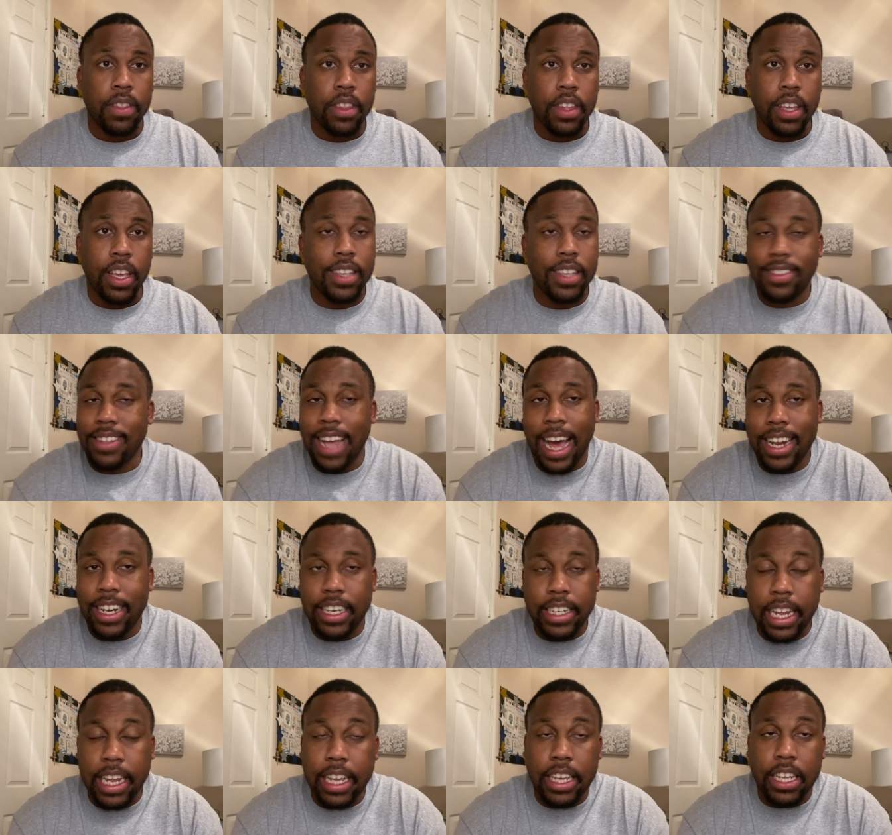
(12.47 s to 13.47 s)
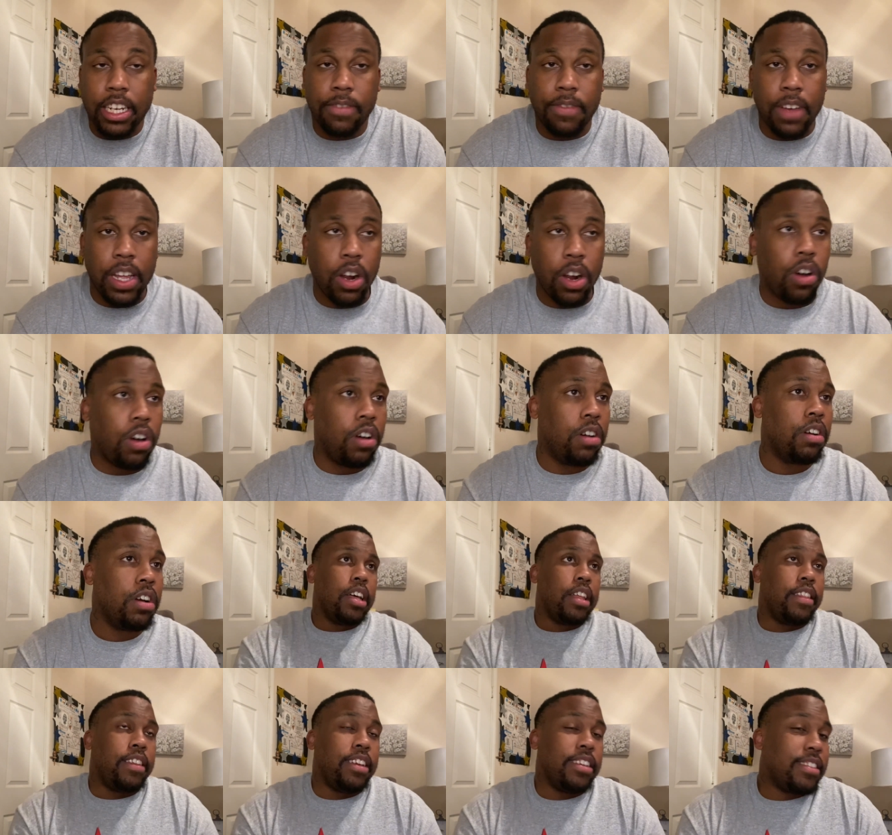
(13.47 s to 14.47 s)
It's not indicative at all.
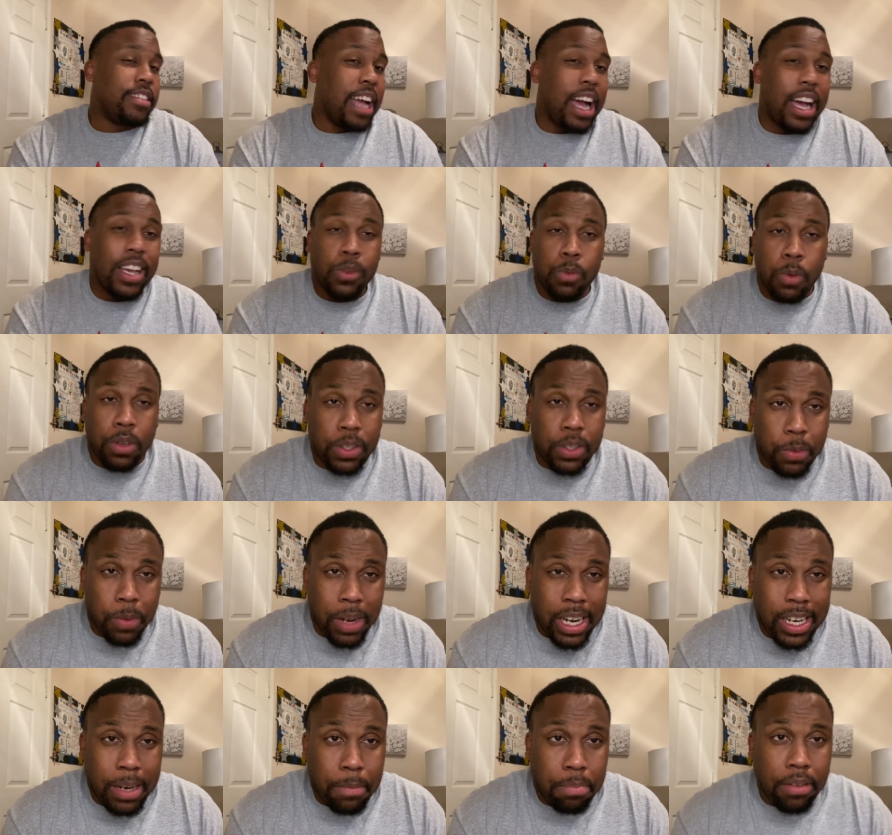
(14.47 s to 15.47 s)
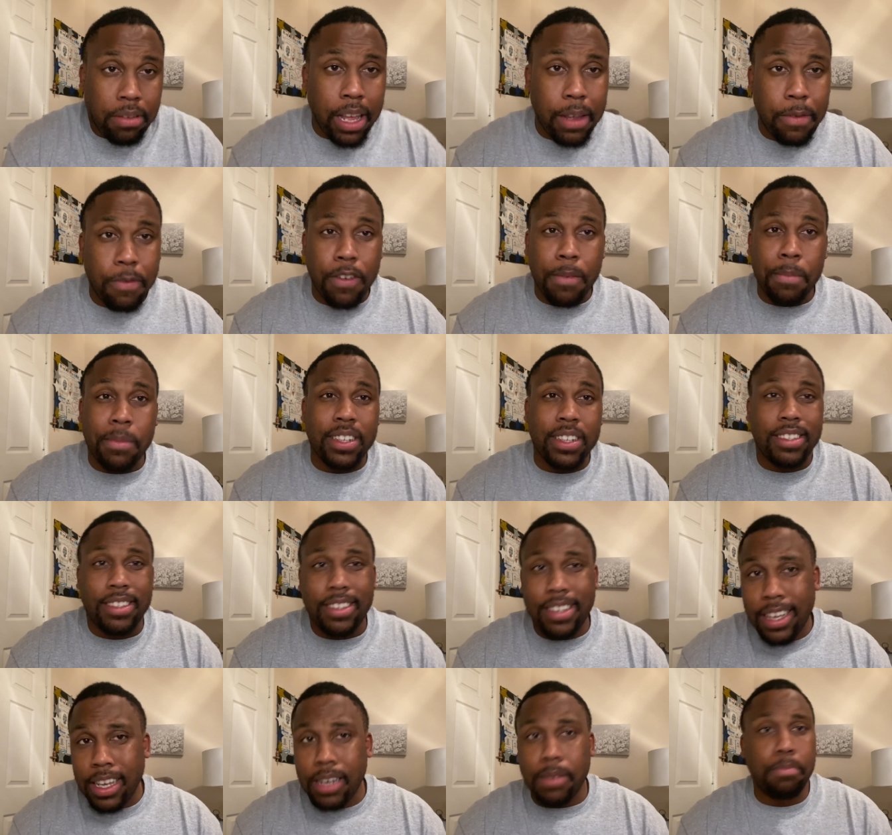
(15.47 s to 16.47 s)
These guys wasn't ready to play from the
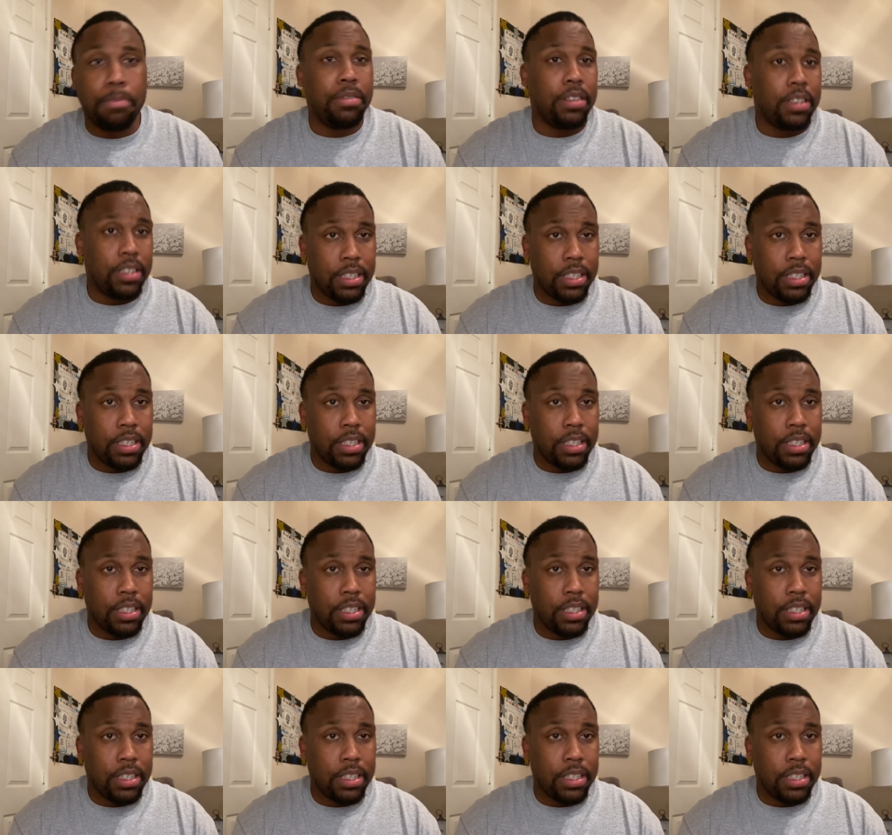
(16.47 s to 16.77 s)
tip.